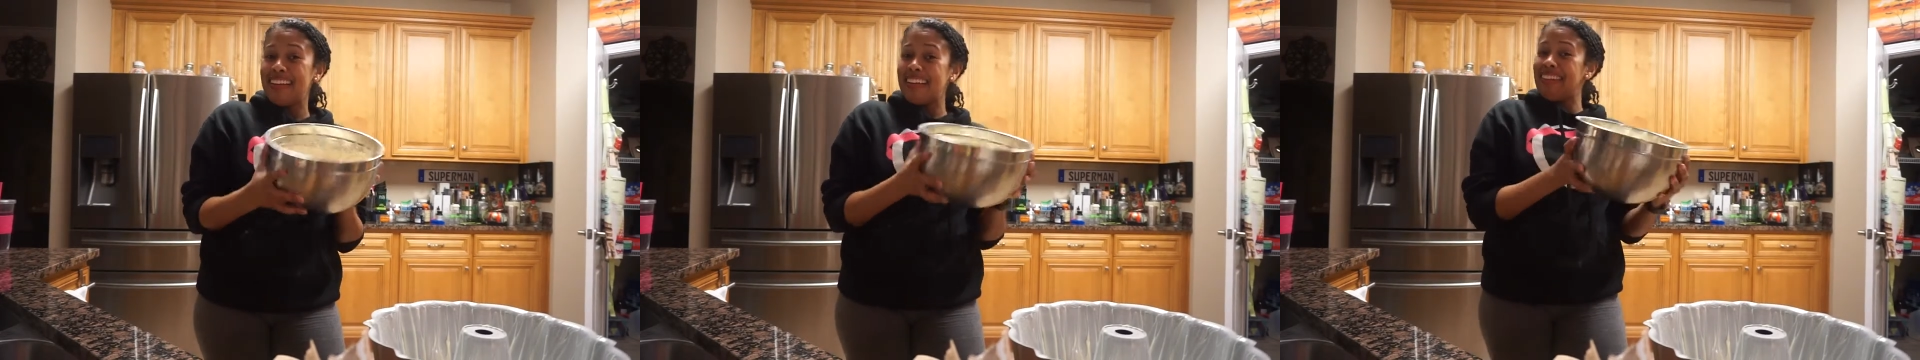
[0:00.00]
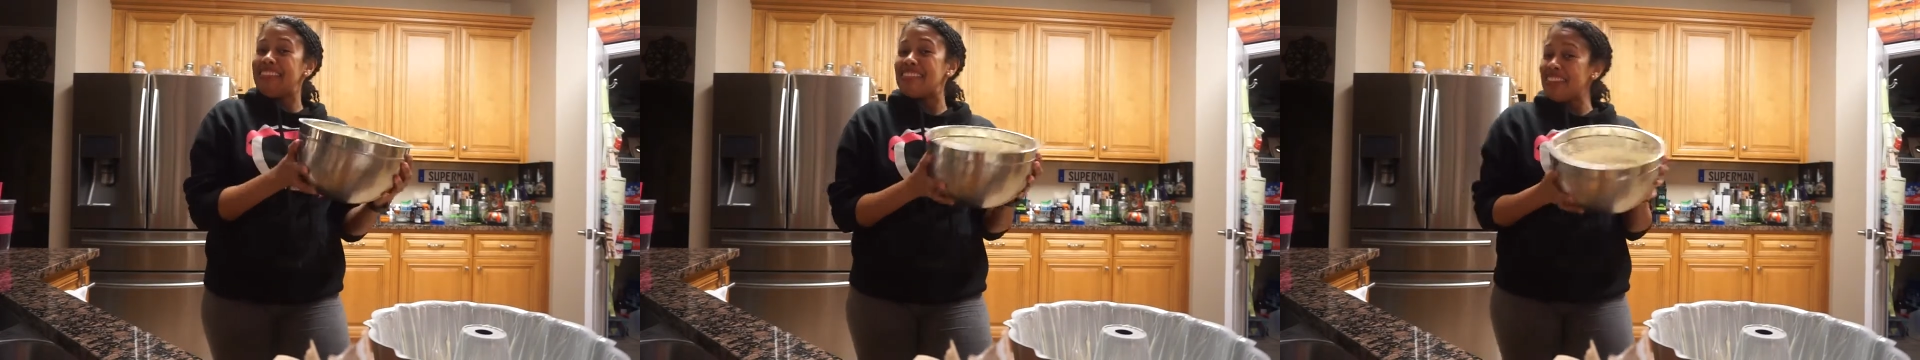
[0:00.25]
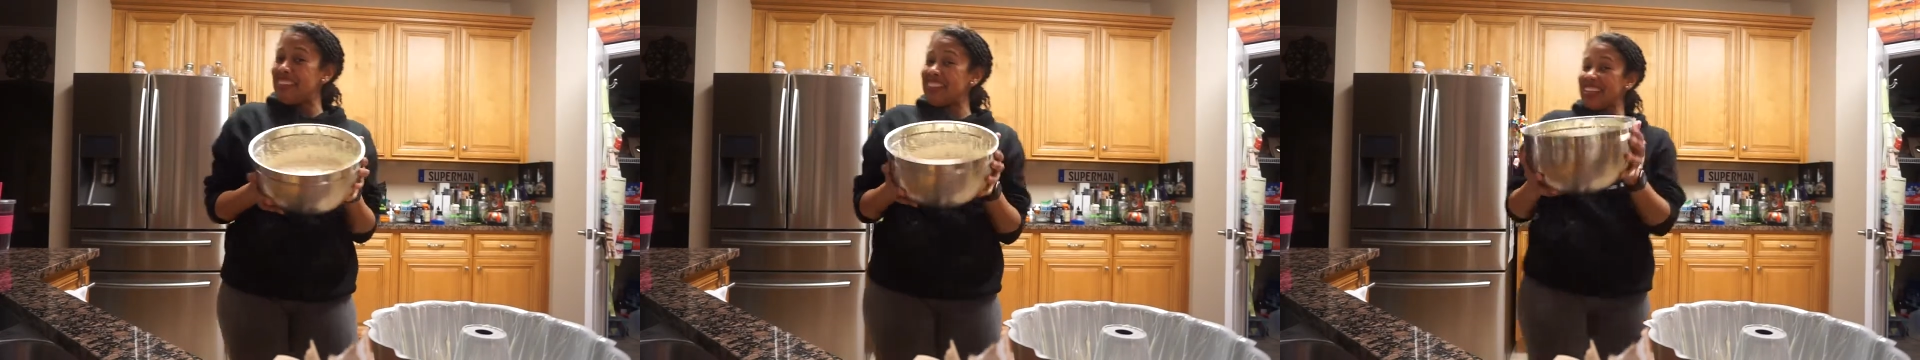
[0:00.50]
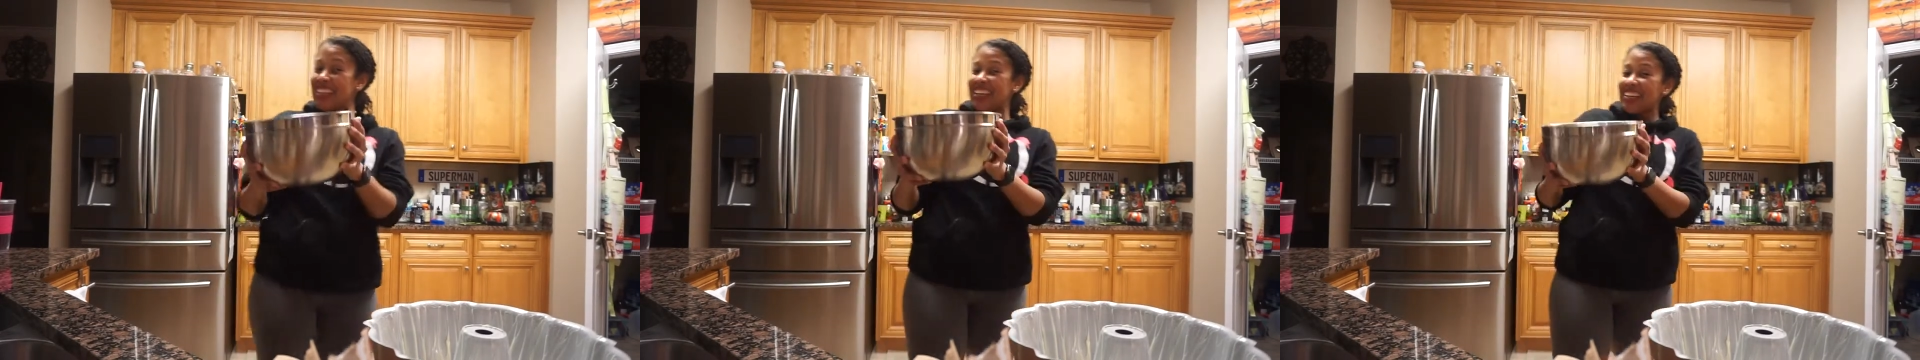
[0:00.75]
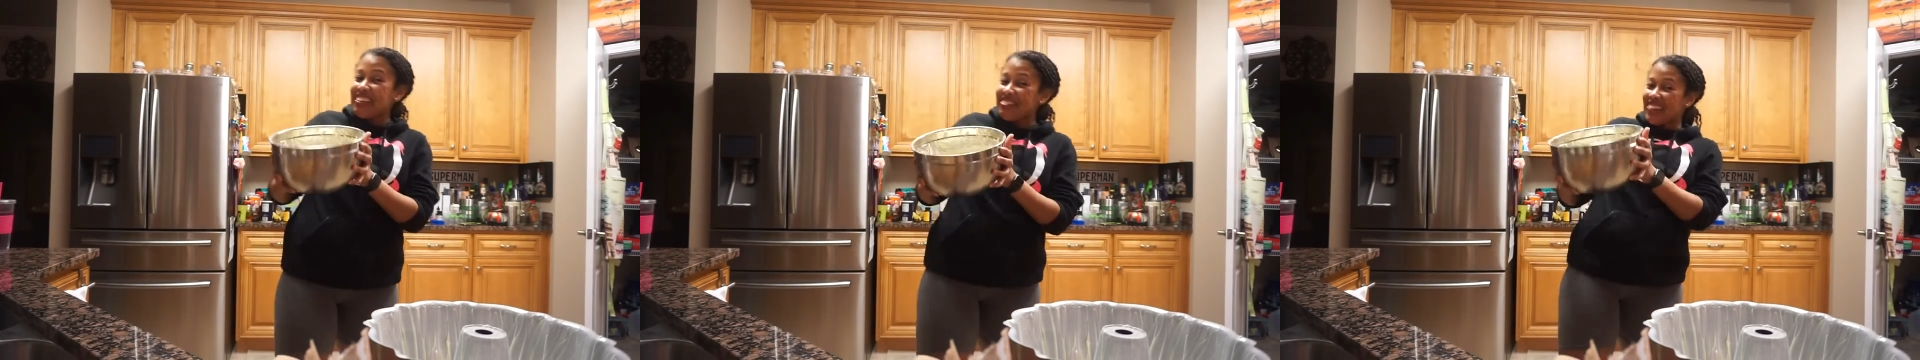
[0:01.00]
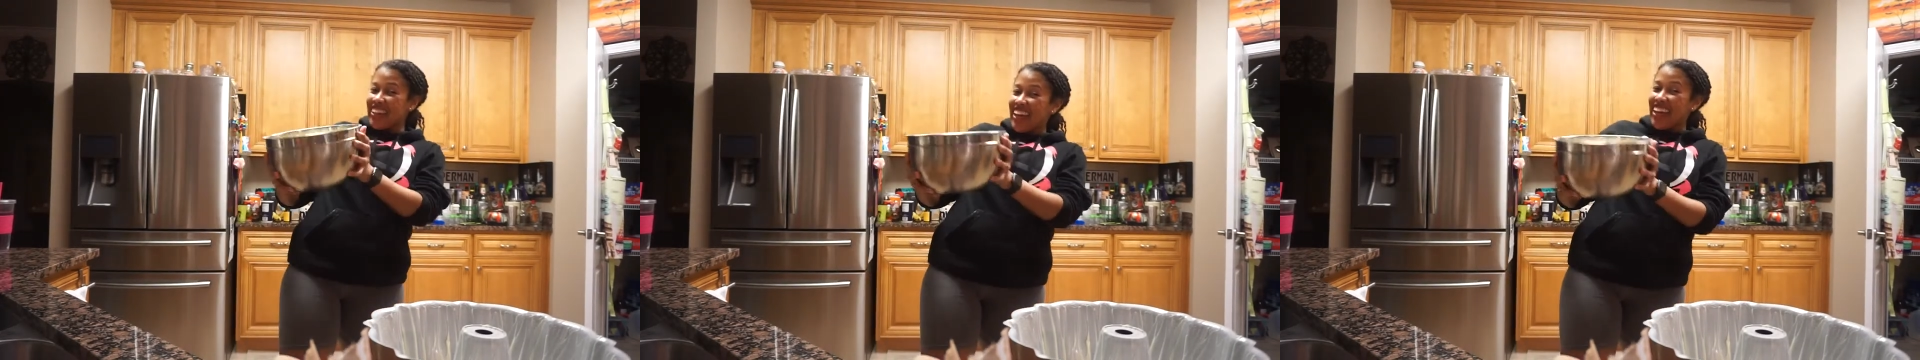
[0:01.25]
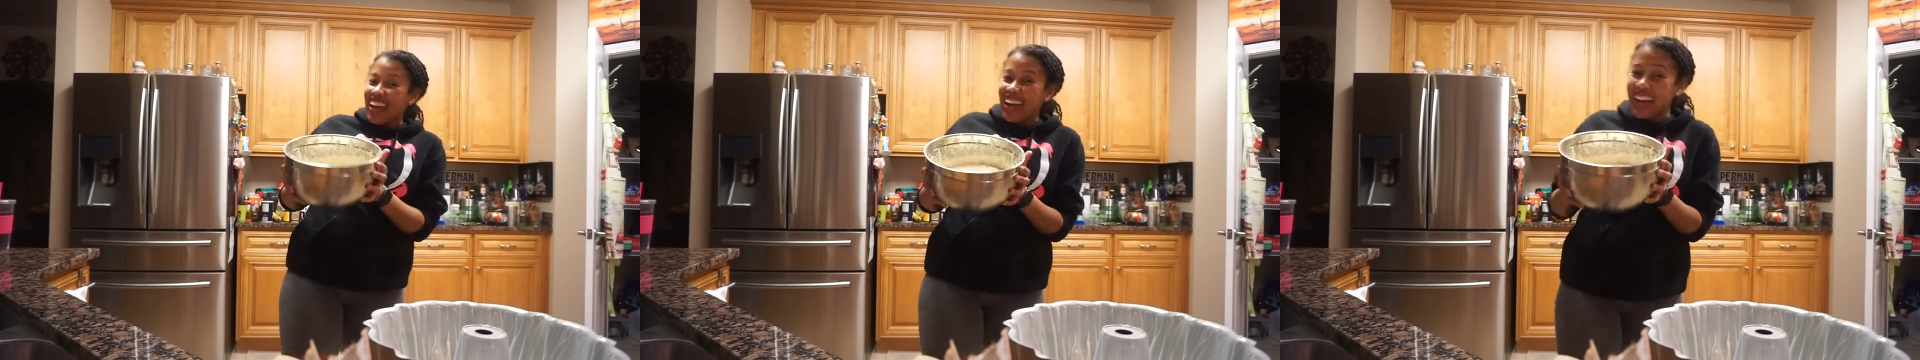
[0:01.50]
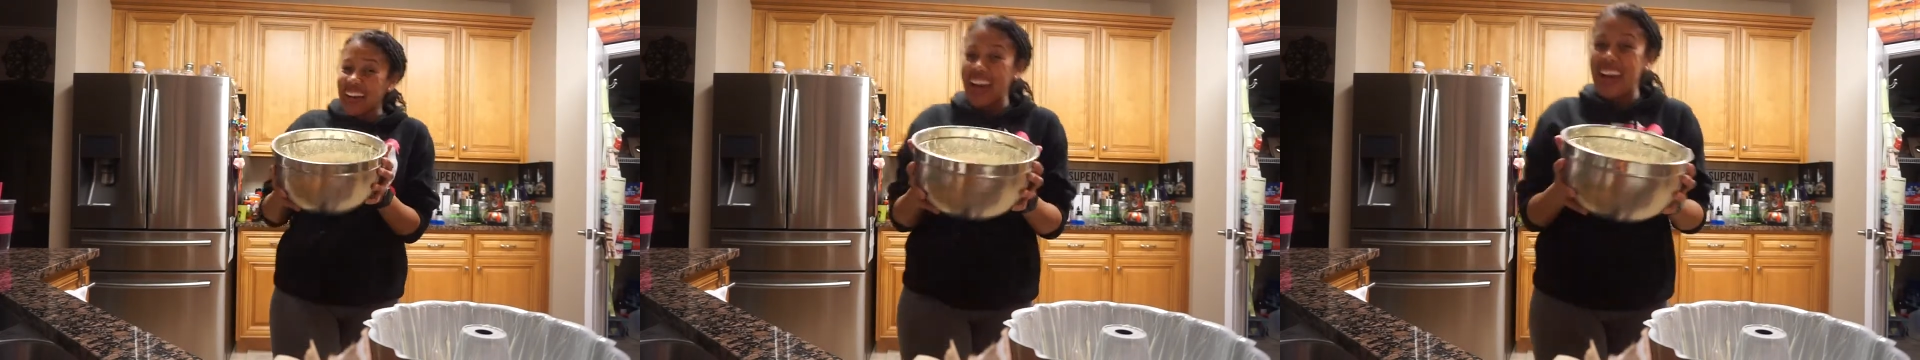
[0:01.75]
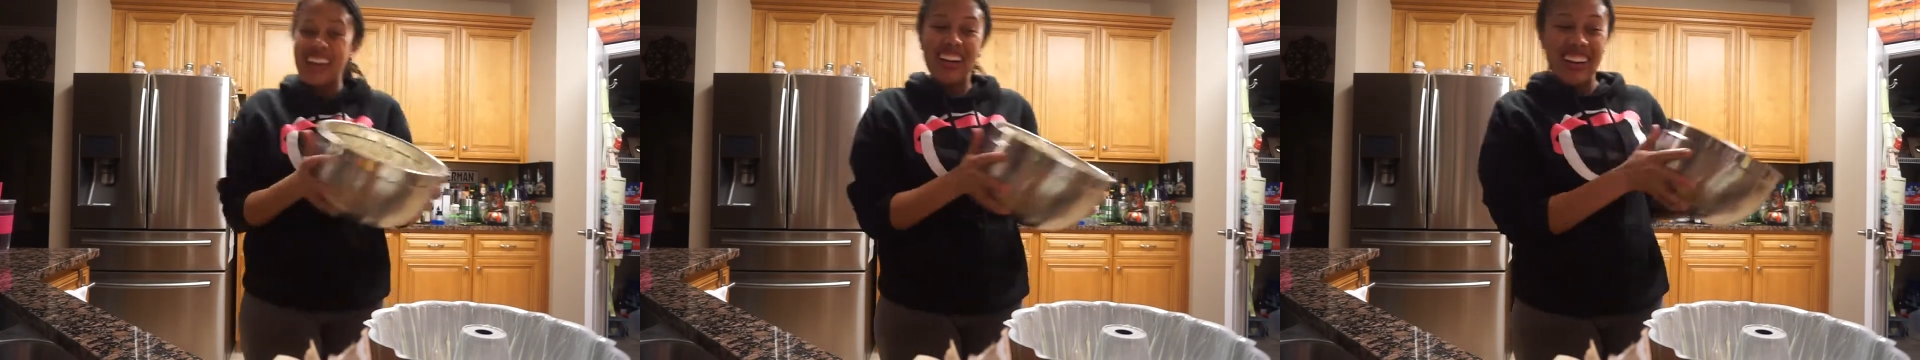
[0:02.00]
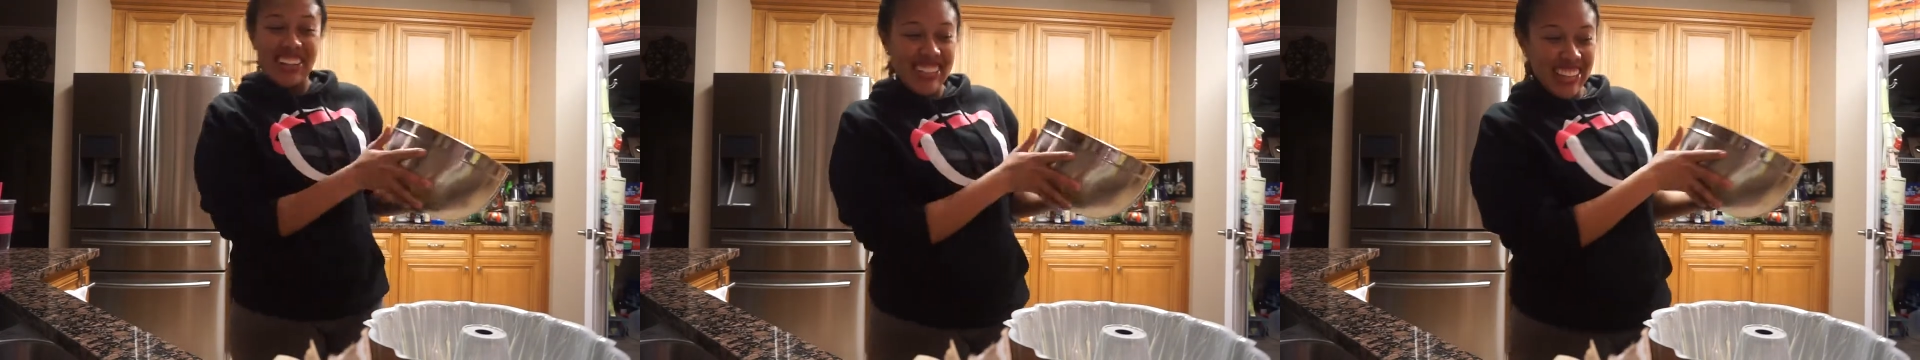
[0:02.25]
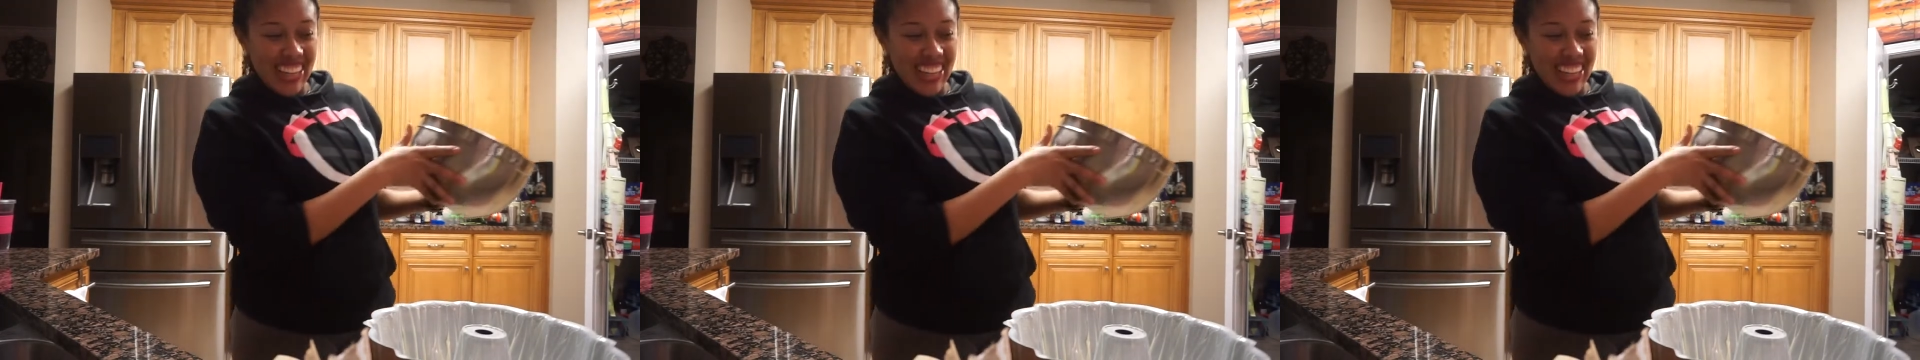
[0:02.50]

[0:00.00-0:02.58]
What would you look at me? Okay, your girl's